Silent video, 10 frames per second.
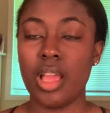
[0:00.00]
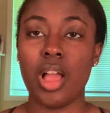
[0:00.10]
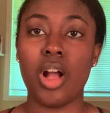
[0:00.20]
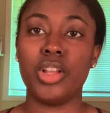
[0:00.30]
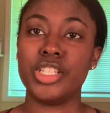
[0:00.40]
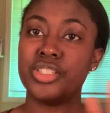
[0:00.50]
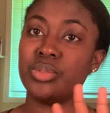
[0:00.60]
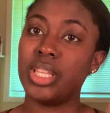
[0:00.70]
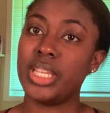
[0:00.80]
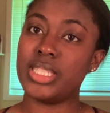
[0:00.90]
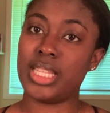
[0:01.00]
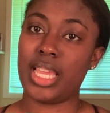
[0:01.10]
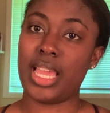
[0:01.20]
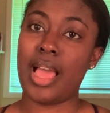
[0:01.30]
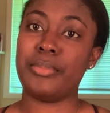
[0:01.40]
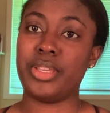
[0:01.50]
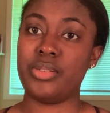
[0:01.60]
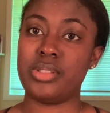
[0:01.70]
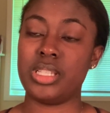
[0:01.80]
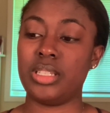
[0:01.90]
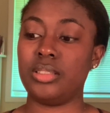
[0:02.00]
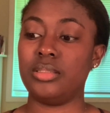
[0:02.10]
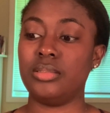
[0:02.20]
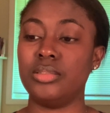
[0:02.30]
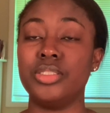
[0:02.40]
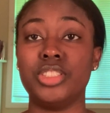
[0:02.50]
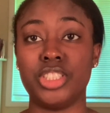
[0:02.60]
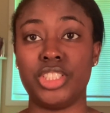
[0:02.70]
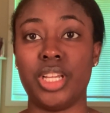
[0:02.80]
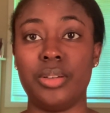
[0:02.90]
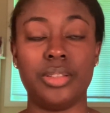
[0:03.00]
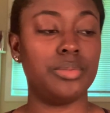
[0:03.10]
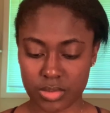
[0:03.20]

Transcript: Only two things that I'm using to show you.